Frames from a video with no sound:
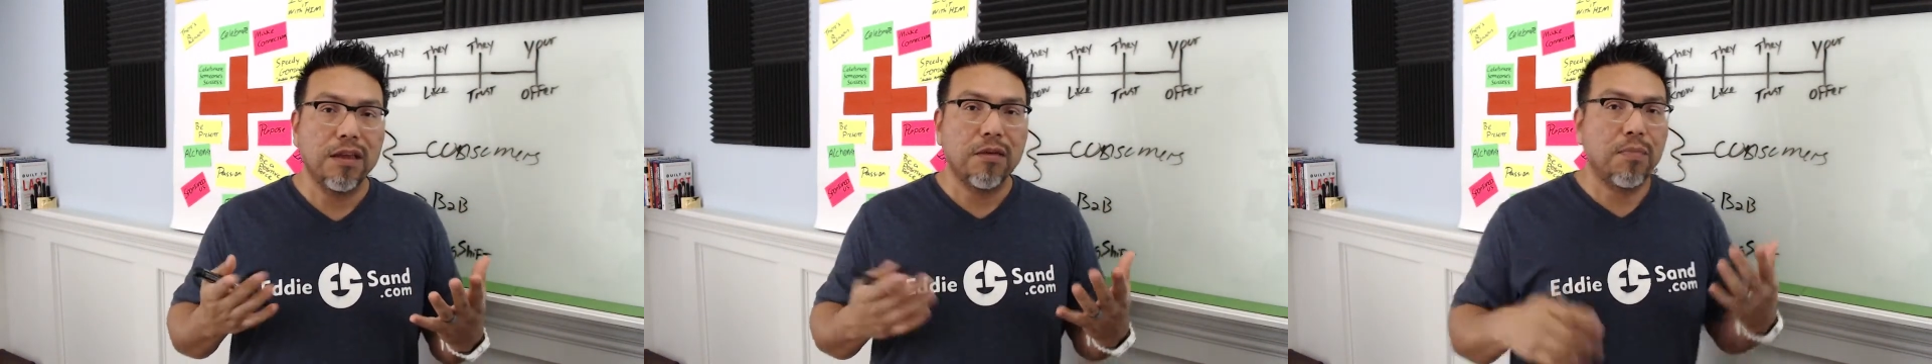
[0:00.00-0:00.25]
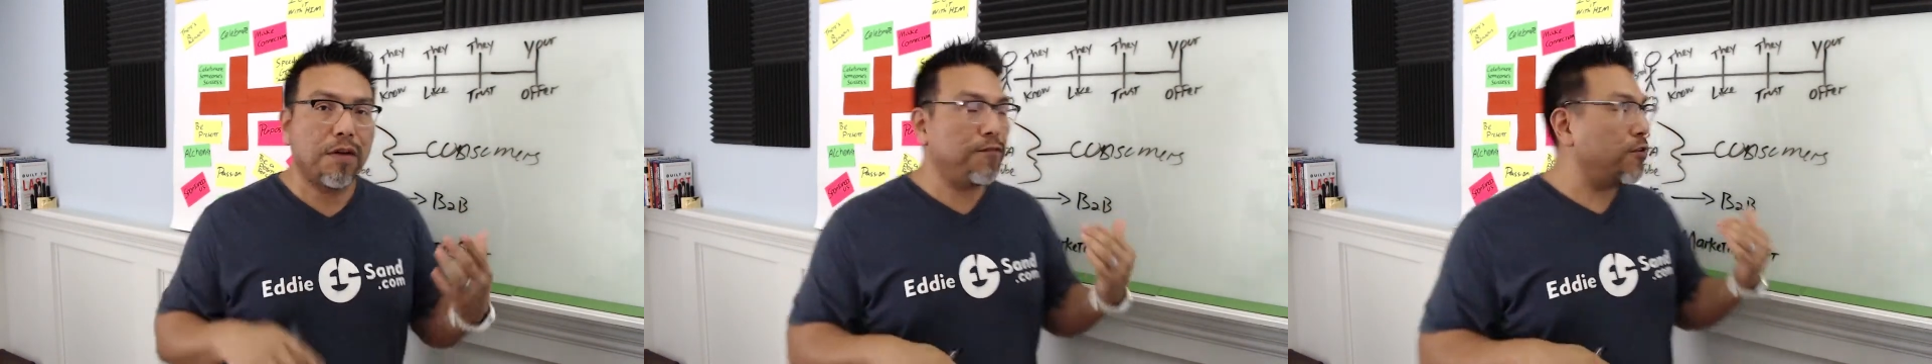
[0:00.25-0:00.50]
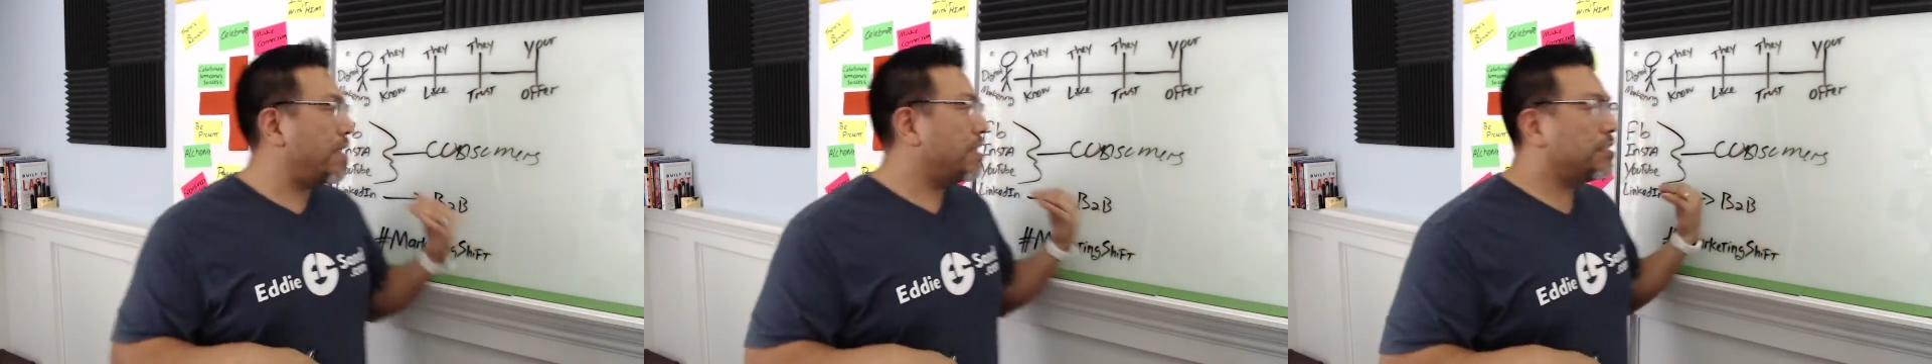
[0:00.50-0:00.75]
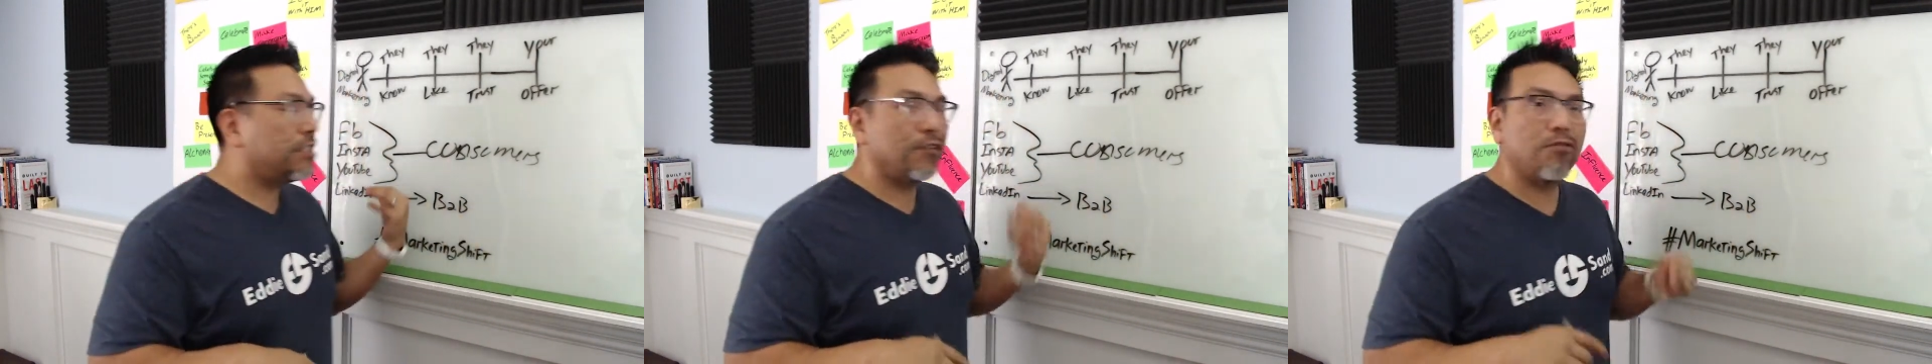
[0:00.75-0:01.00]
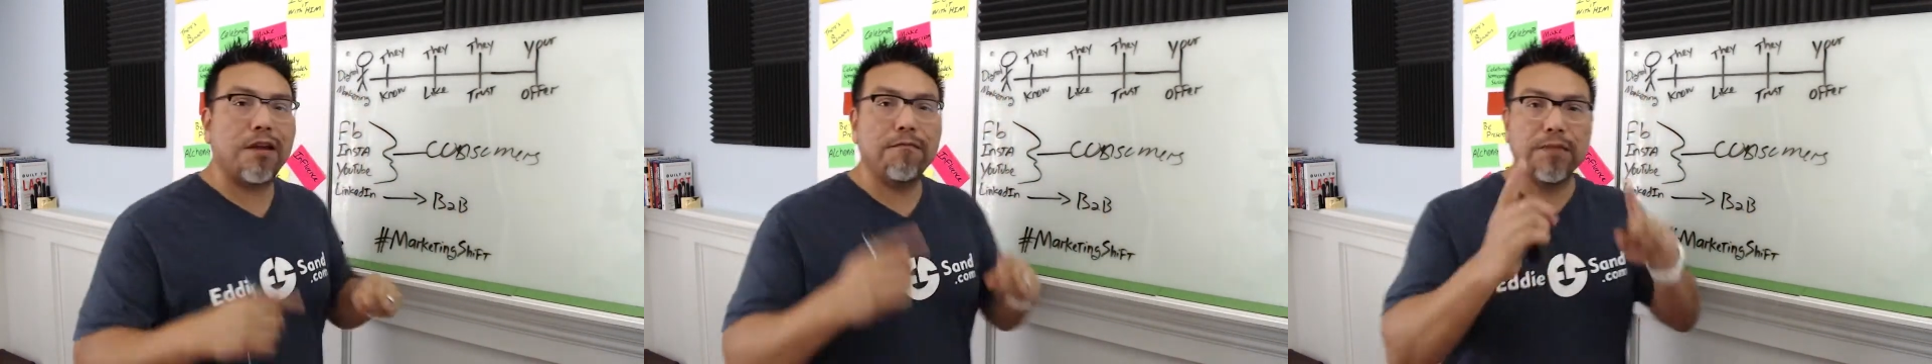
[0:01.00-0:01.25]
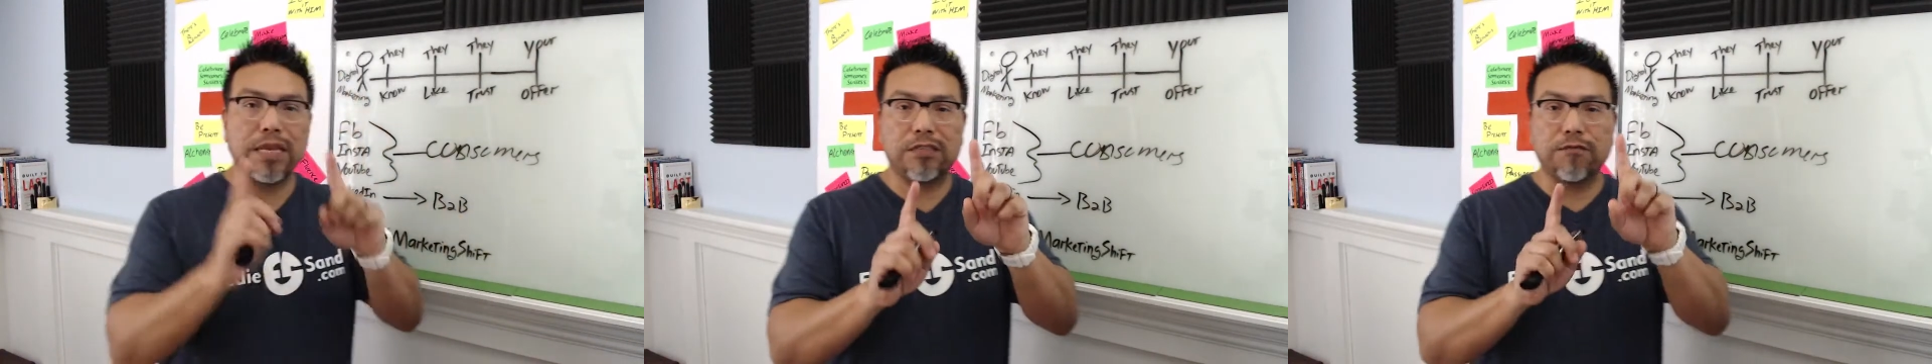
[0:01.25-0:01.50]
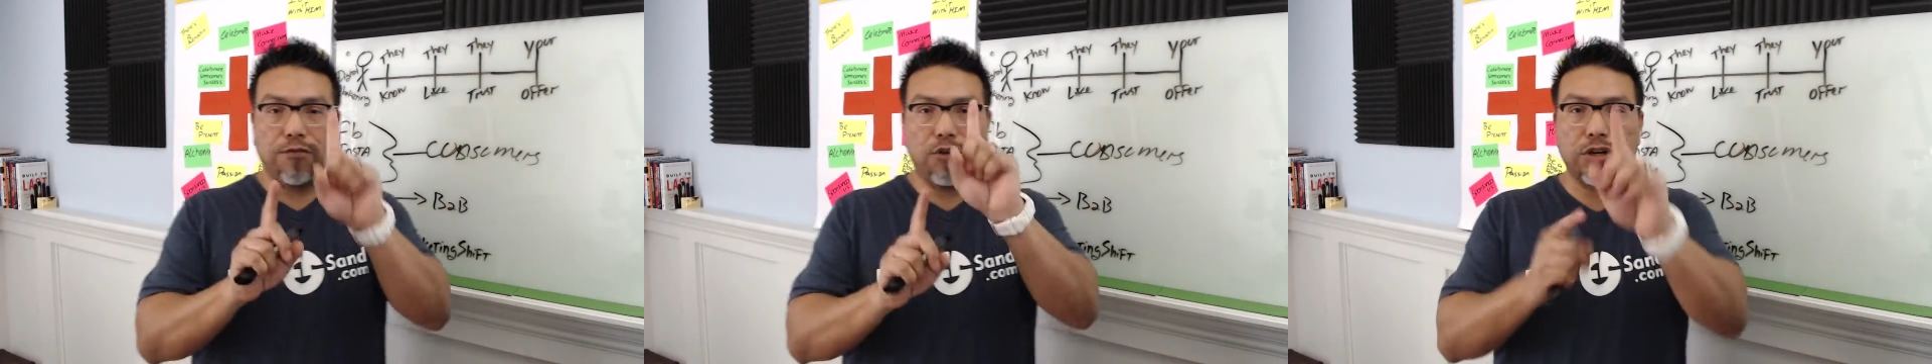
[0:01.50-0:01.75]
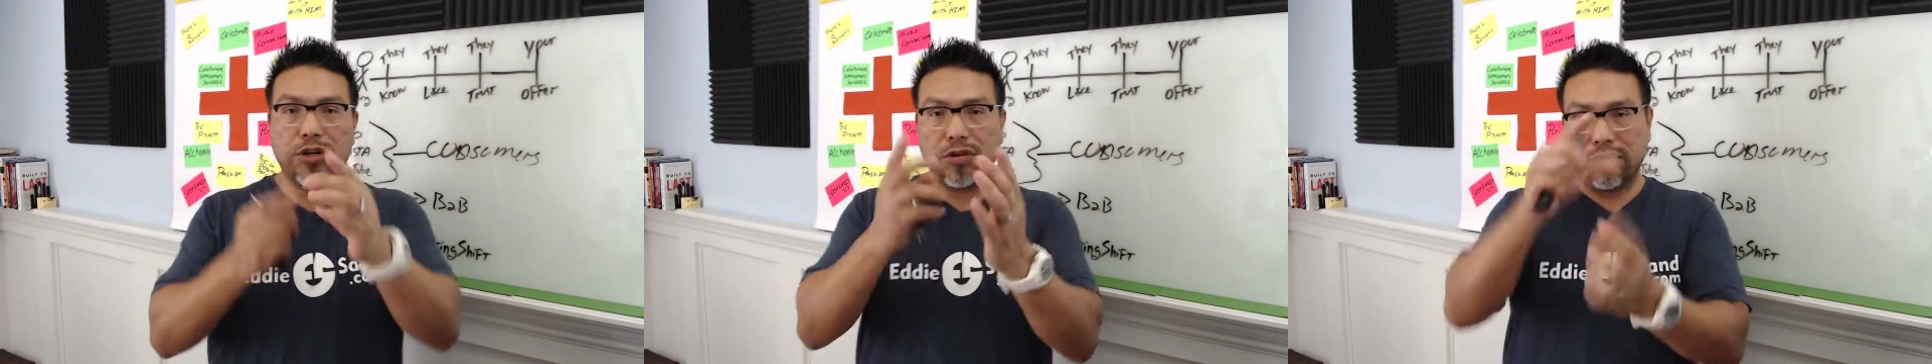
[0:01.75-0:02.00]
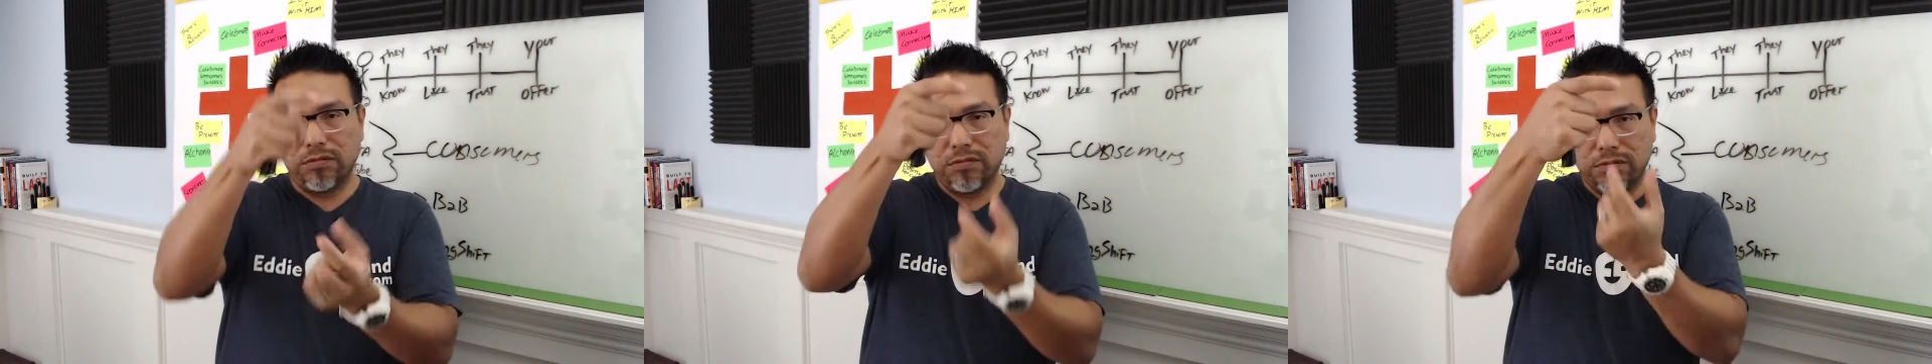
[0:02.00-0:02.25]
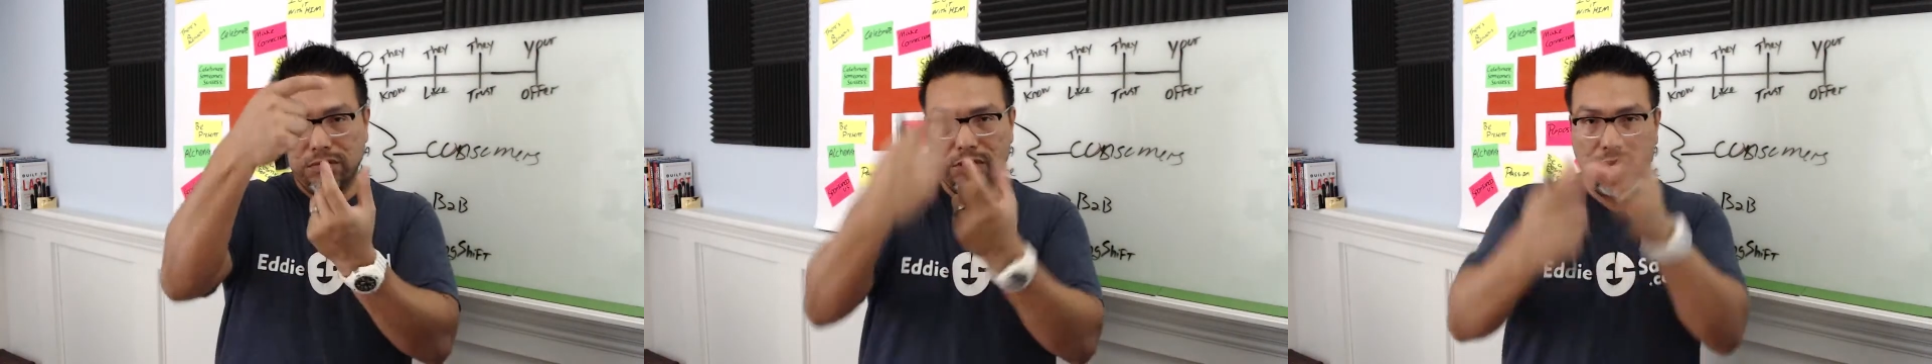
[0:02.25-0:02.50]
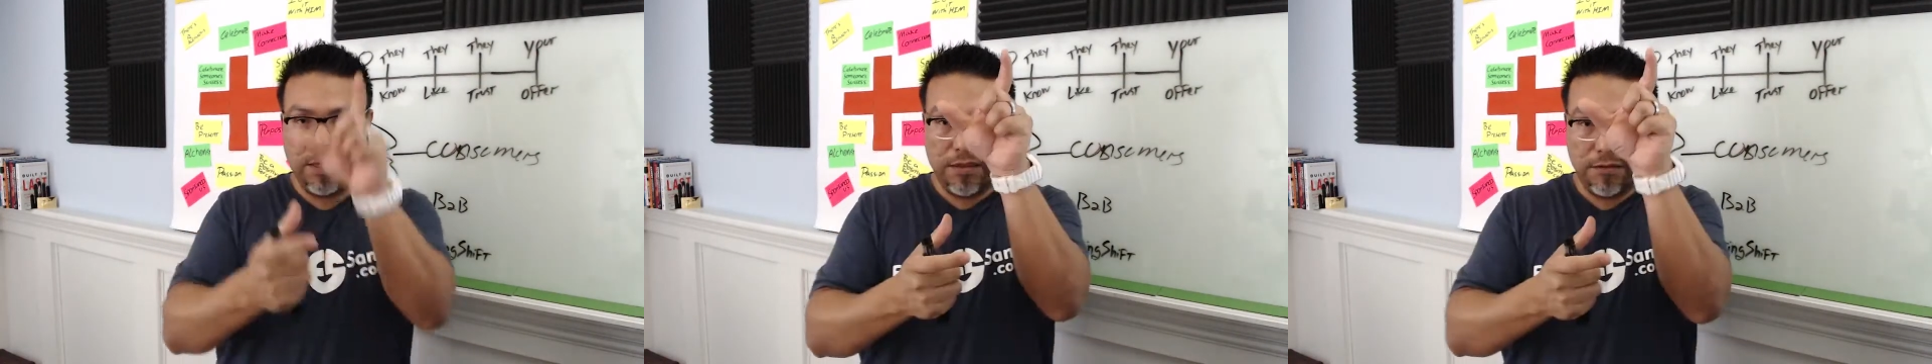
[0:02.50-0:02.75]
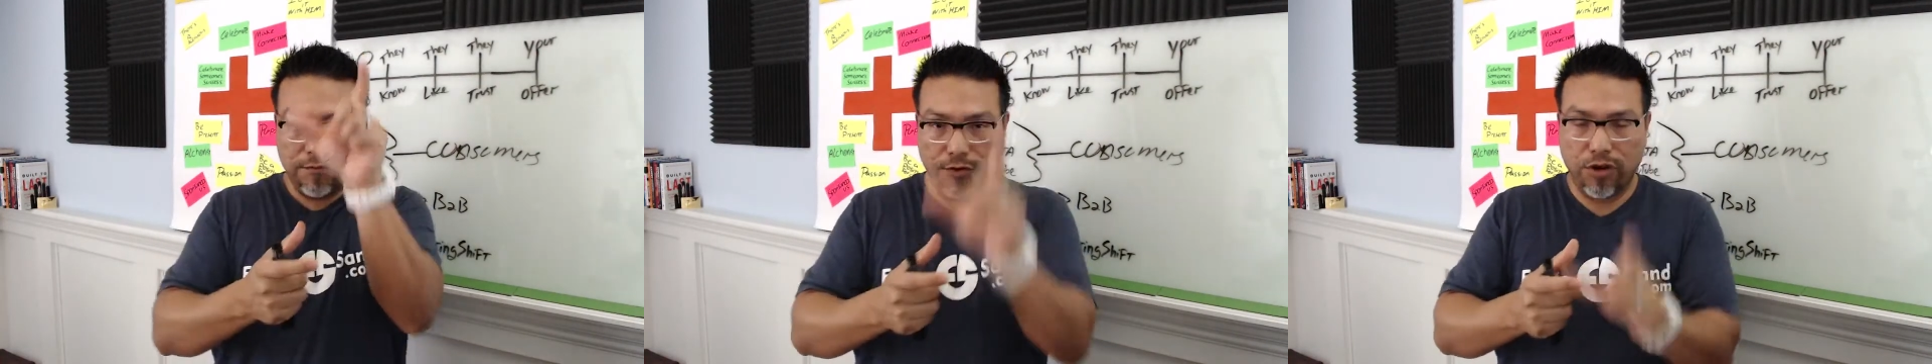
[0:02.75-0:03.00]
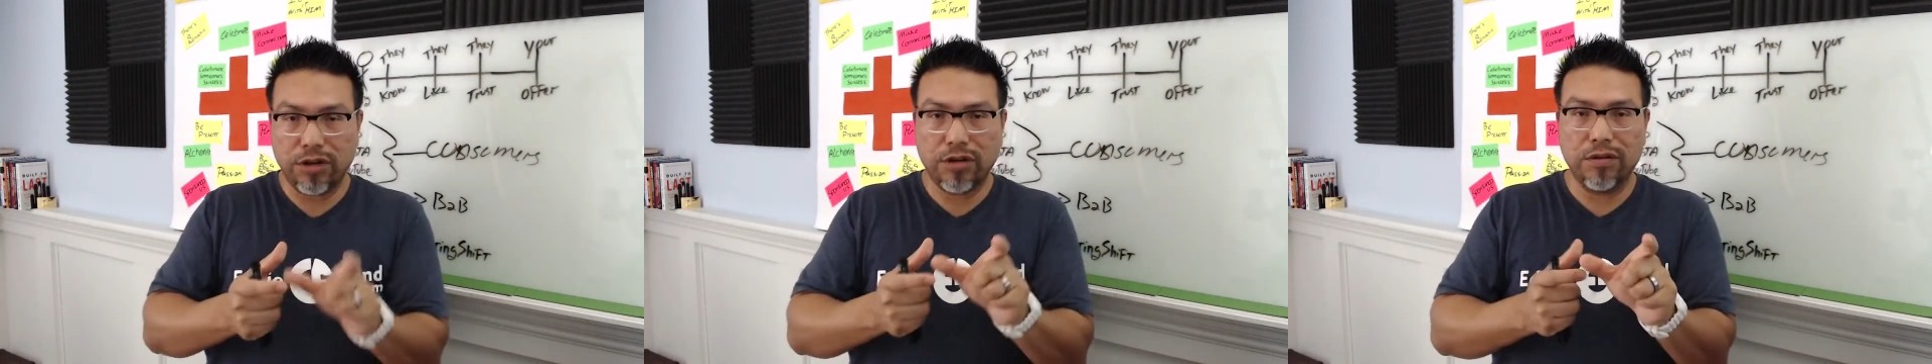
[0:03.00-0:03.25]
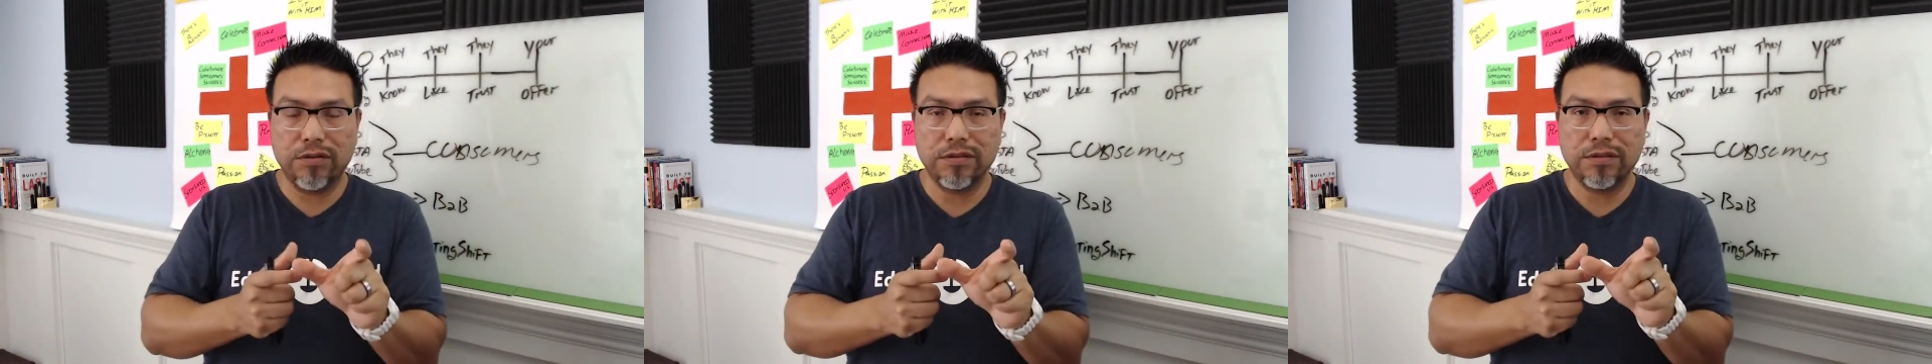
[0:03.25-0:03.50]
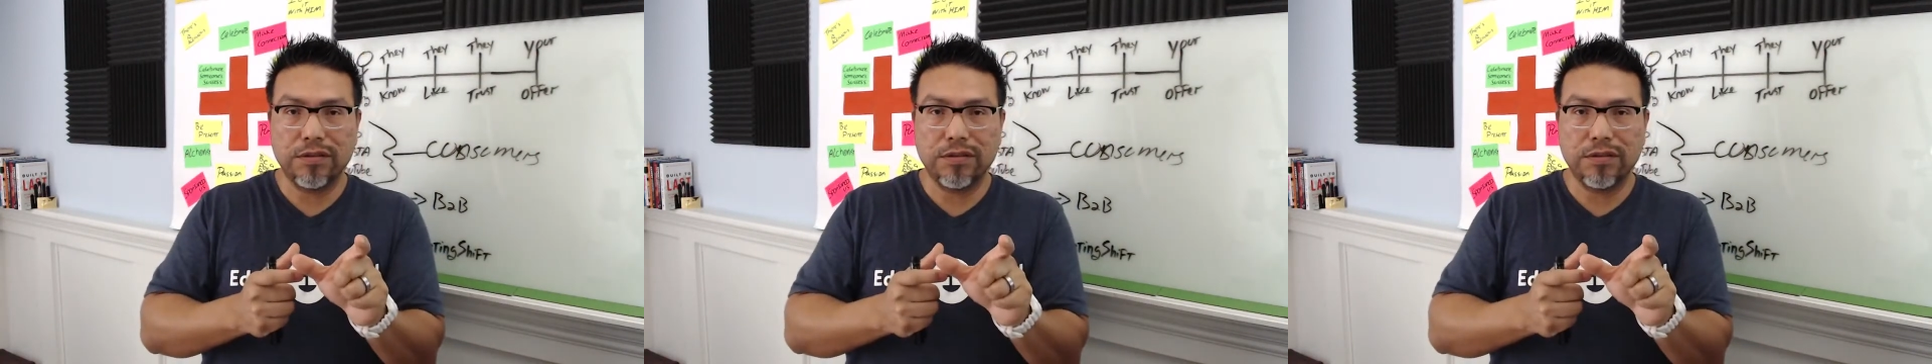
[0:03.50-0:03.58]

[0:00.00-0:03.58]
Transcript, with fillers: But for Instagram, it's vertical, right? Vertical.